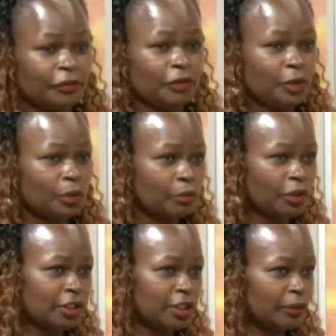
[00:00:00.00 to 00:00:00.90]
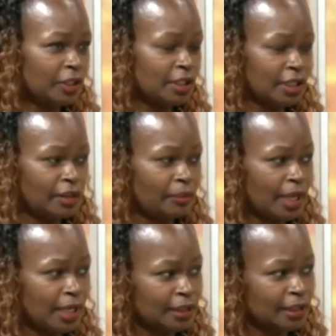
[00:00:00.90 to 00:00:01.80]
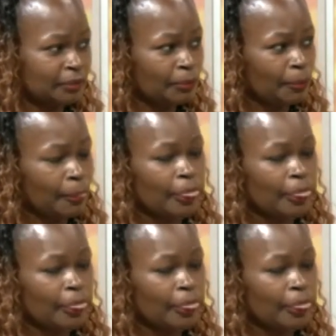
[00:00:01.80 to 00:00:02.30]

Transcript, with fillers: if you know Umoja, which is in Embakasi.